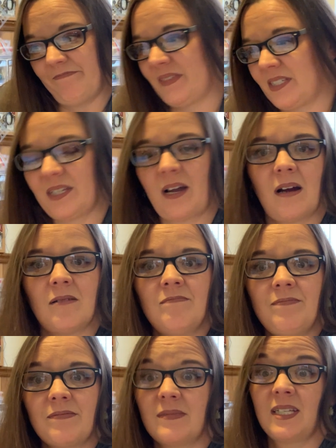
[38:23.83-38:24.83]
So
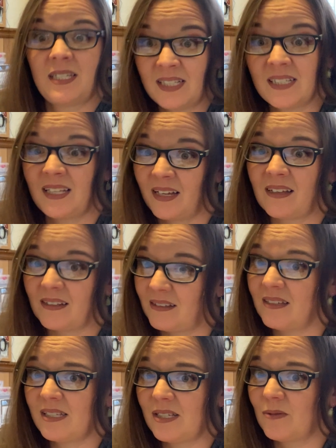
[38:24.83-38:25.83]
this is it.
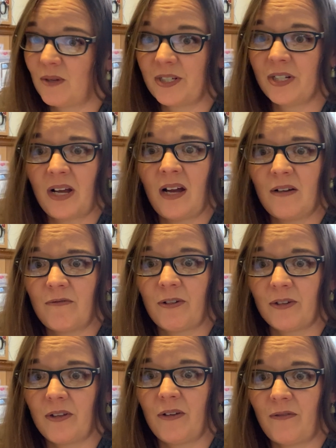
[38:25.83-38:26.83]
This is what you got for
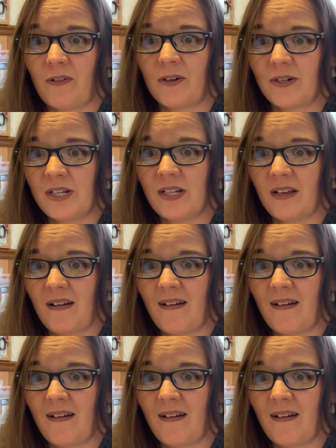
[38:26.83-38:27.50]
the first,